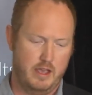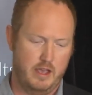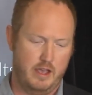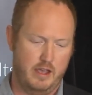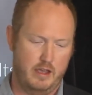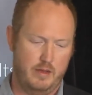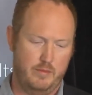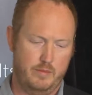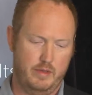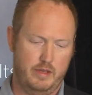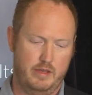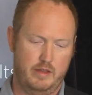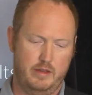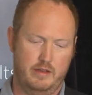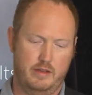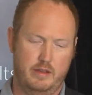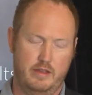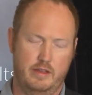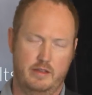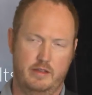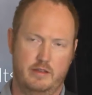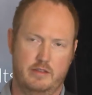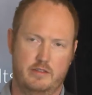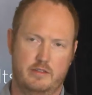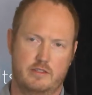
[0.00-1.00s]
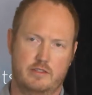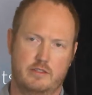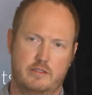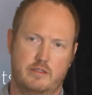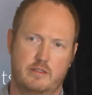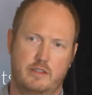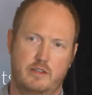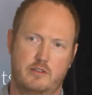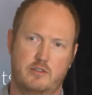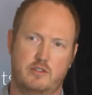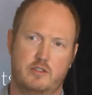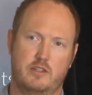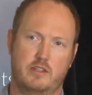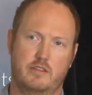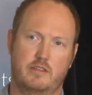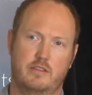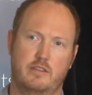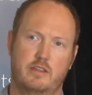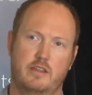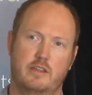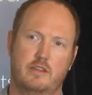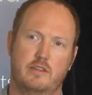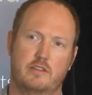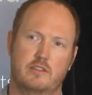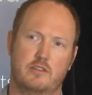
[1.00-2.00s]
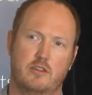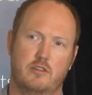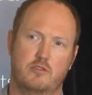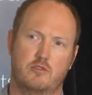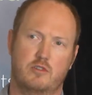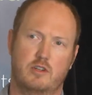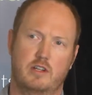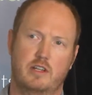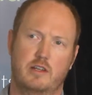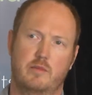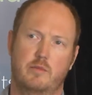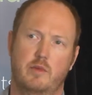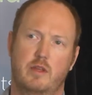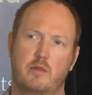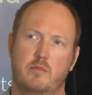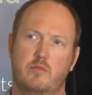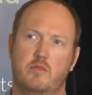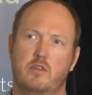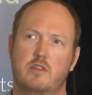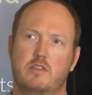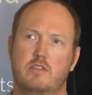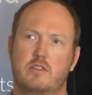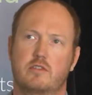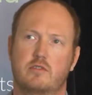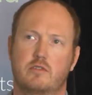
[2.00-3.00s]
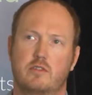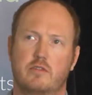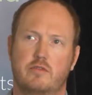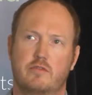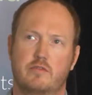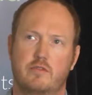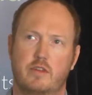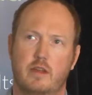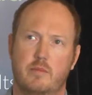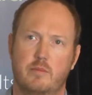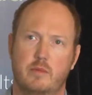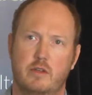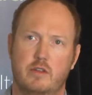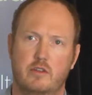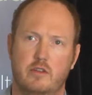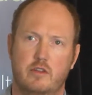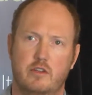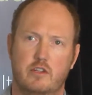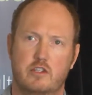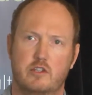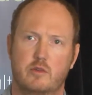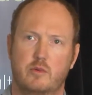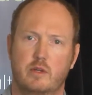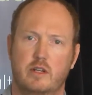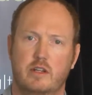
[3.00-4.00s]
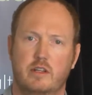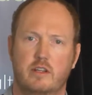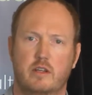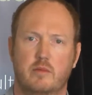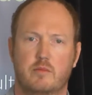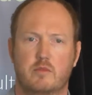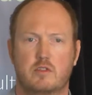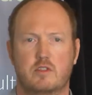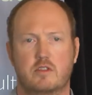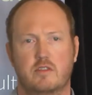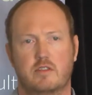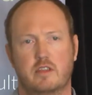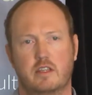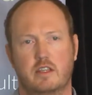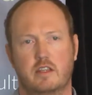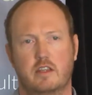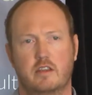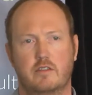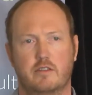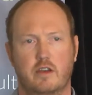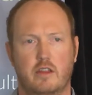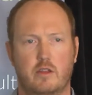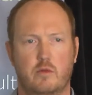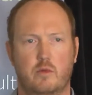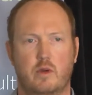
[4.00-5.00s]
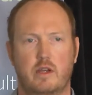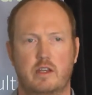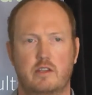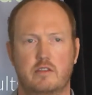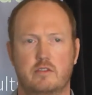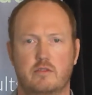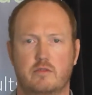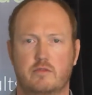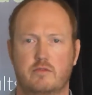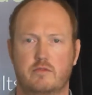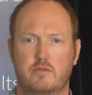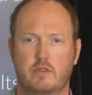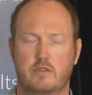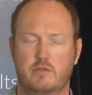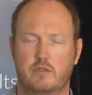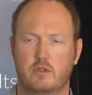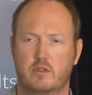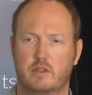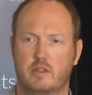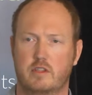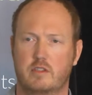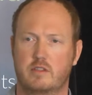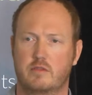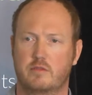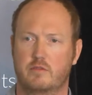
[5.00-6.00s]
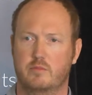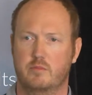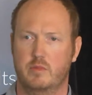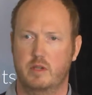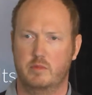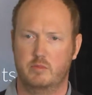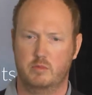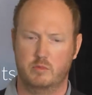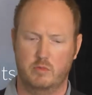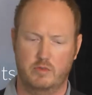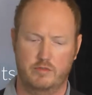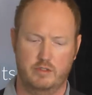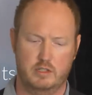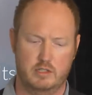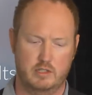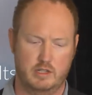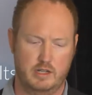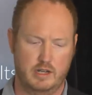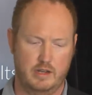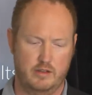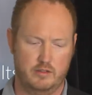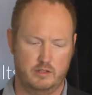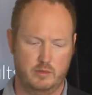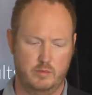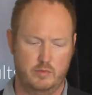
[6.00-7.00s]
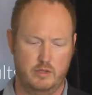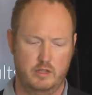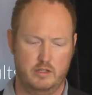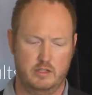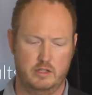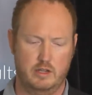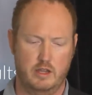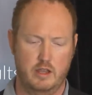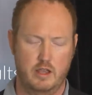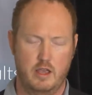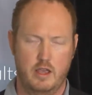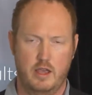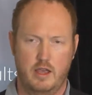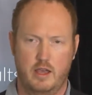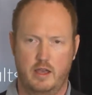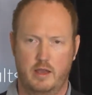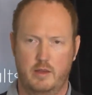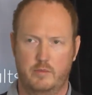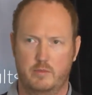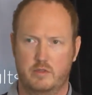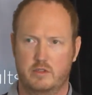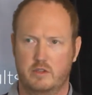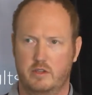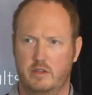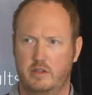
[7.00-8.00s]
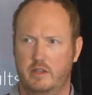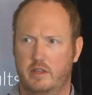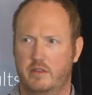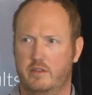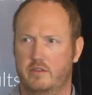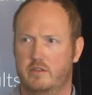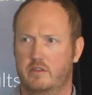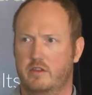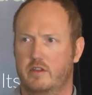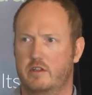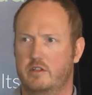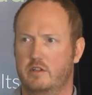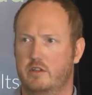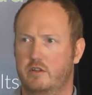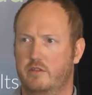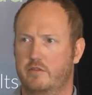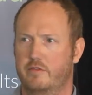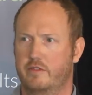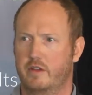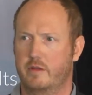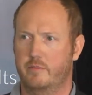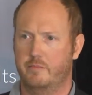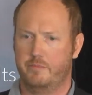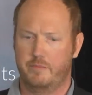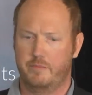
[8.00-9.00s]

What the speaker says: And the interesting thing is, culturally, it breeds a sort of inertia when it comes to thinking of other ways of doing this, of maybe moving to cloud computing. So you get this idea of,